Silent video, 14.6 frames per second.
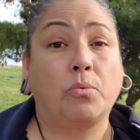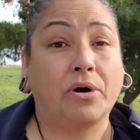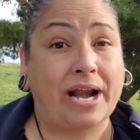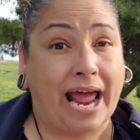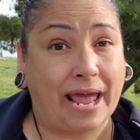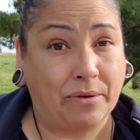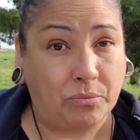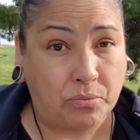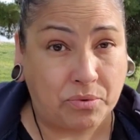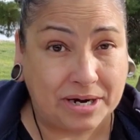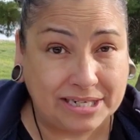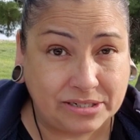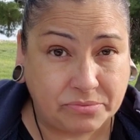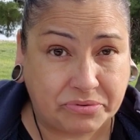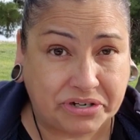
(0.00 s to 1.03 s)
What I
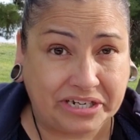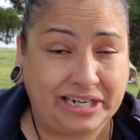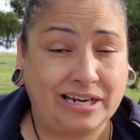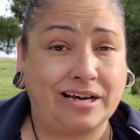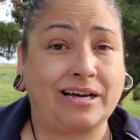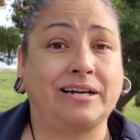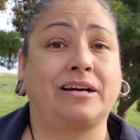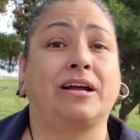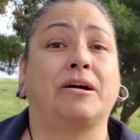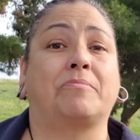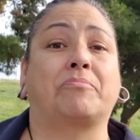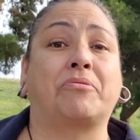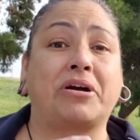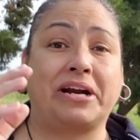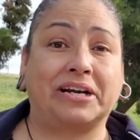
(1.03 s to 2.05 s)
was working on
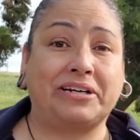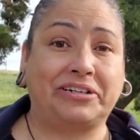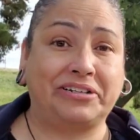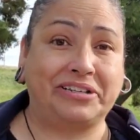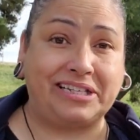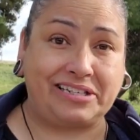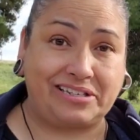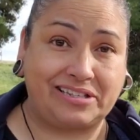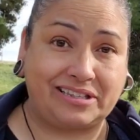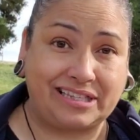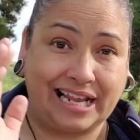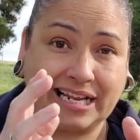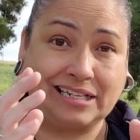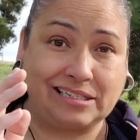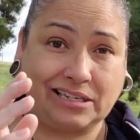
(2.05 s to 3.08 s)
prior to these
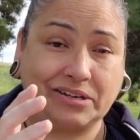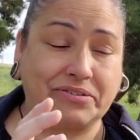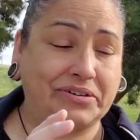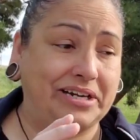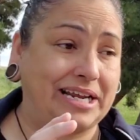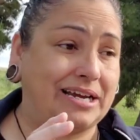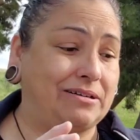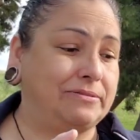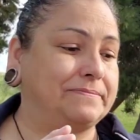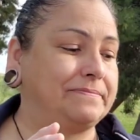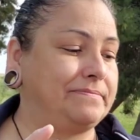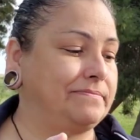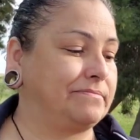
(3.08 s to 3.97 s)
things going out